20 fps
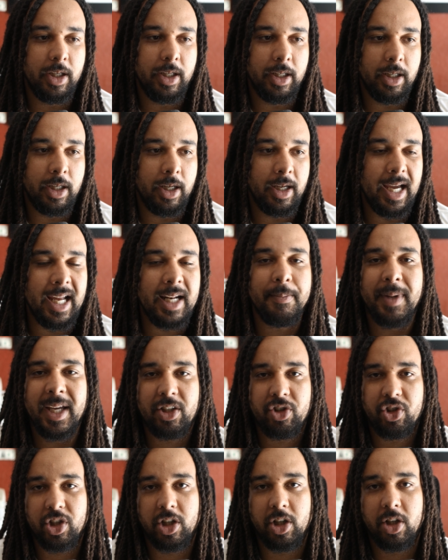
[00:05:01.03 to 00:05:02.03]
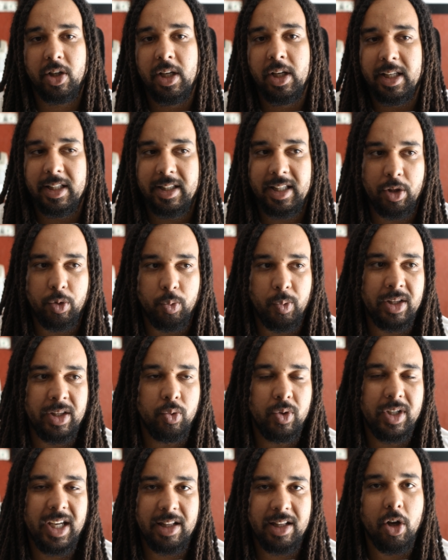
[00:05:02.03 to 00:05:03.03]
Uh, and make sure that when
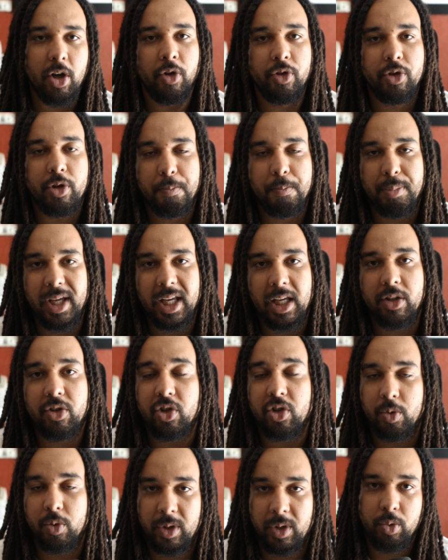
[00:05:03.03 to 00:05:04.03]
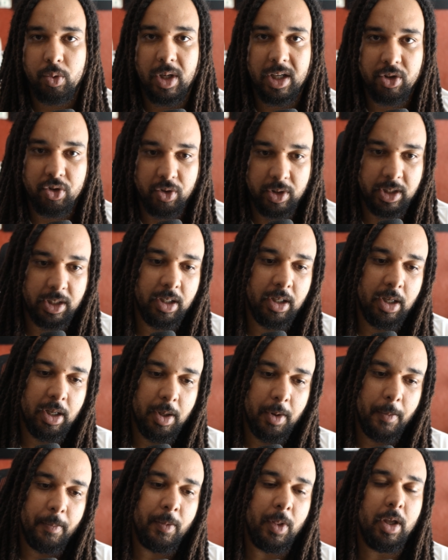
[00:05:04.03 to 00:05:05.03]
you get on the page, you actually
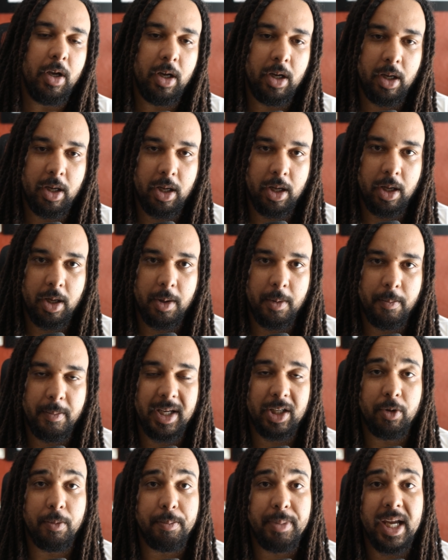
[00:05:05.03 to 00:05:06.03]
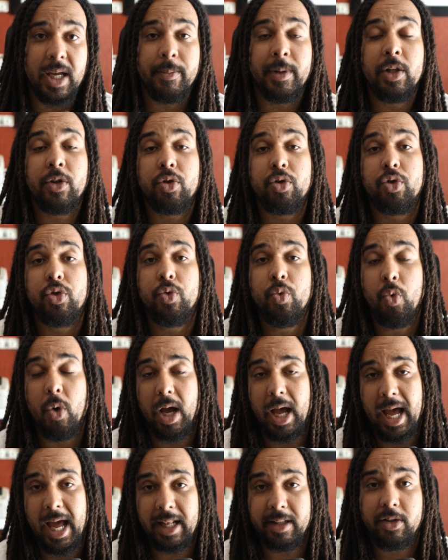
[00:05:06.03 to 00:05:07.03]
uh, make the payment,
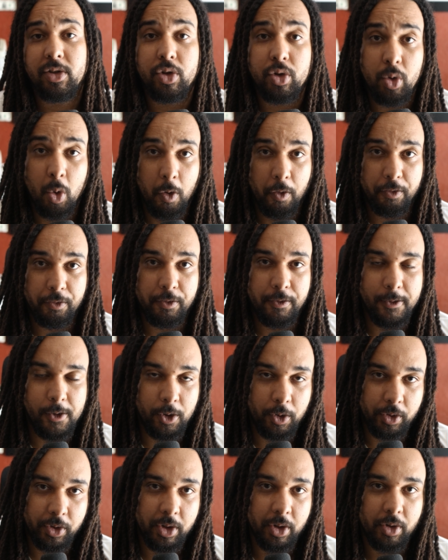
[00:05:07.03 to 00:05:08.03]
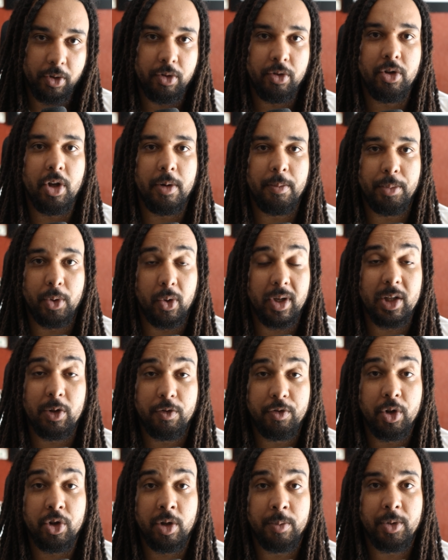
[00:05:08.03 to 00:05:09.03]
you add your phone number, okay,
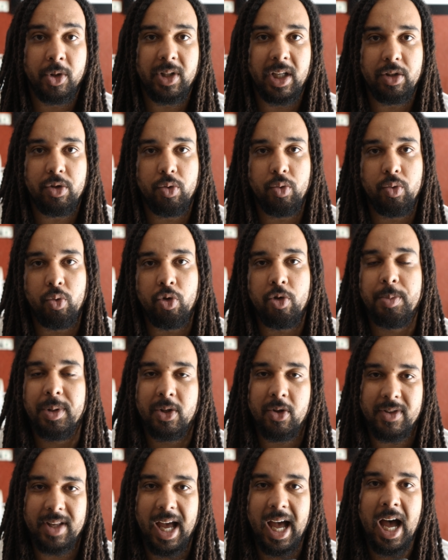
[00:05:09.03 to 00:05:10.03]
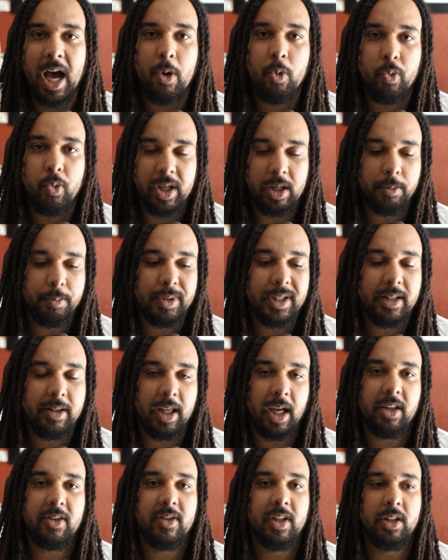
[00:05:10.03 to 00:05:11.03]
the phone number that you use, because I will be
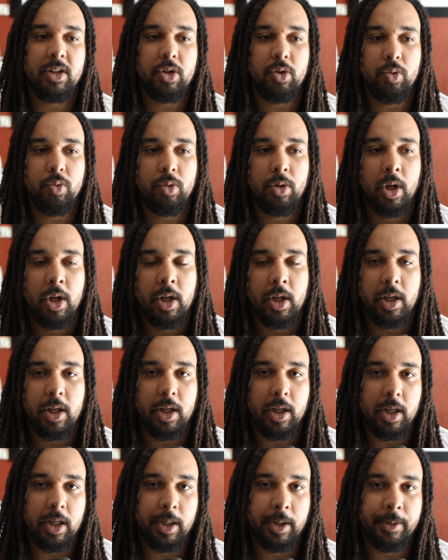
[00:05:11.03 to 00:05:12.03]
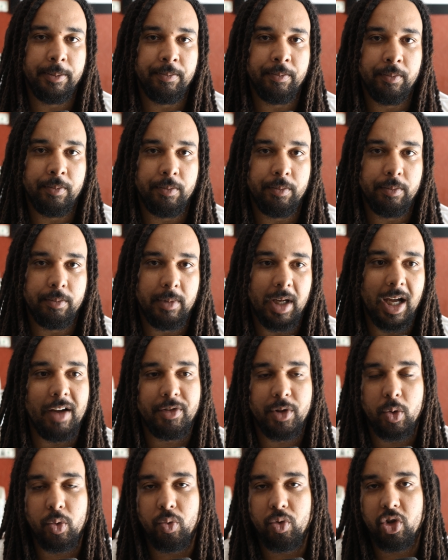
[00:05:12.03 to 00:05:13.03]
texting you um,
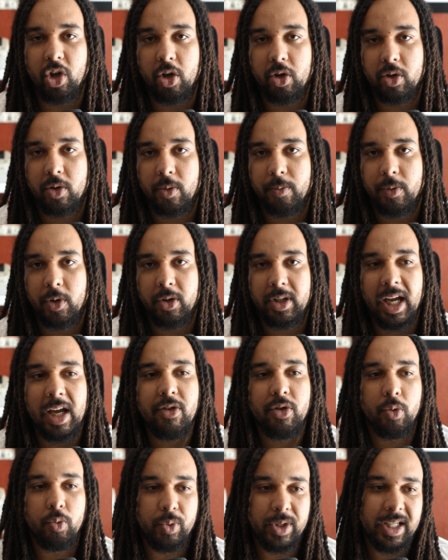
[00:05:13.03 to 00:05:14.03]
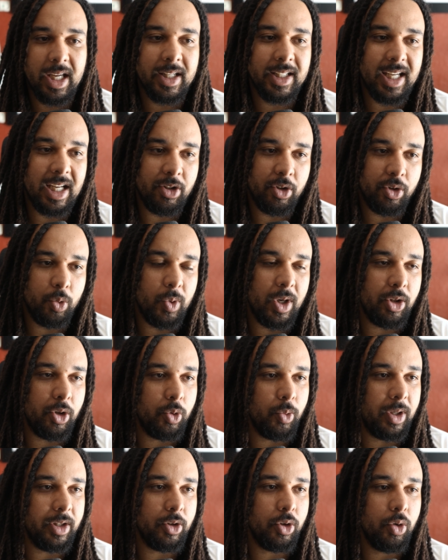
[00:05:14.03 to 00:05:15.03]
after you join. Okay, so we can get on a
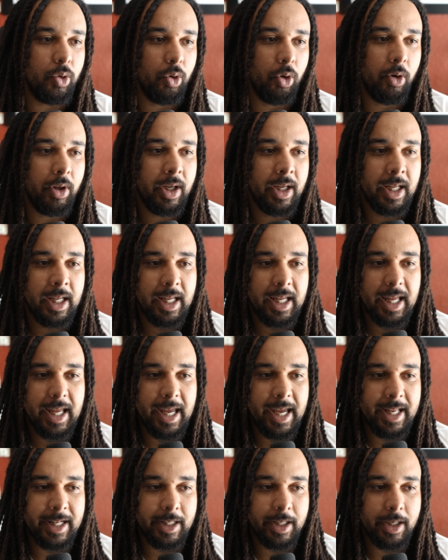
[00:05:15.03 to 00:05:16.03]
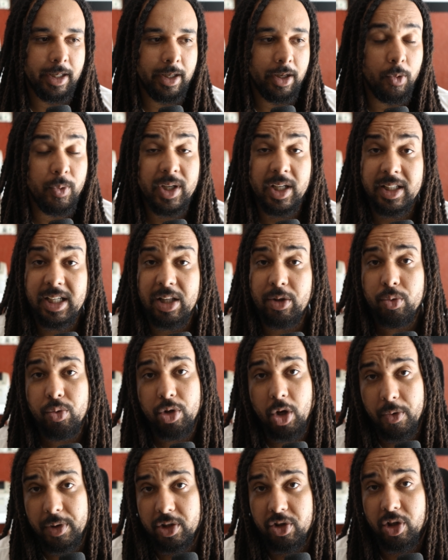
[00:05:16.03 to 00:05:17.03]
one-on-one call and uh, we can get
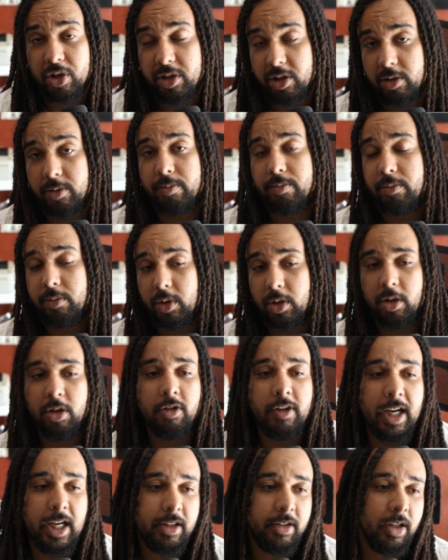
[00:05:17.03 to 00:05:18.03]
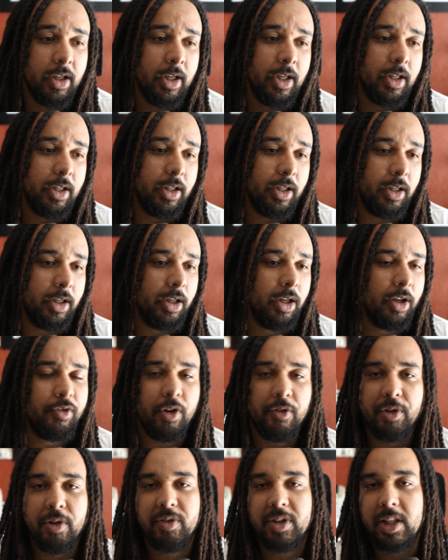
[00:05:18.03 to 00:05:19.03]
to know each other. All right, uh,
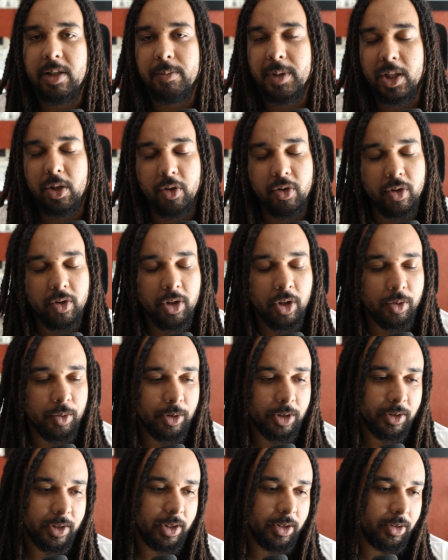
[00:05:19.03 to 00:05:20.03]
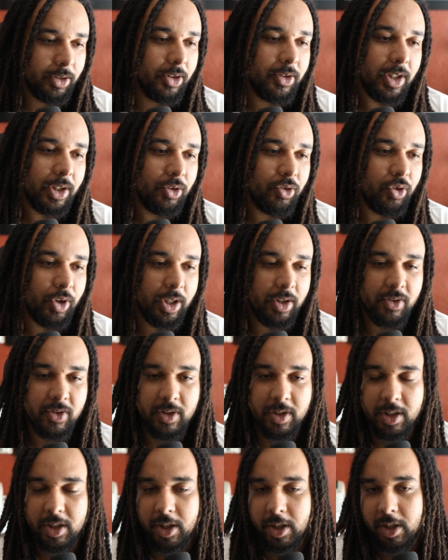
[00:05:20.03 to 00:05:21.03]
for 15 minutes. Don't worry, nothing
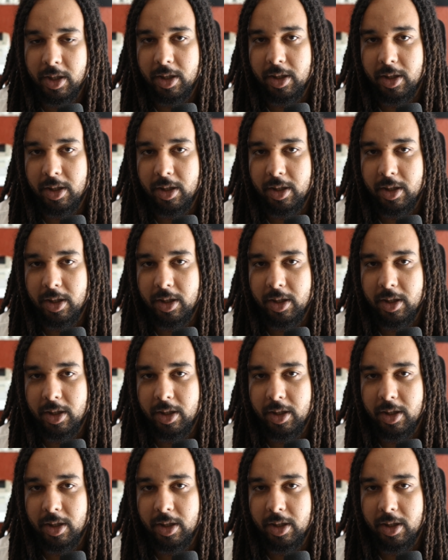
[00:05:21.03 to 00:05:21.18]
crazy.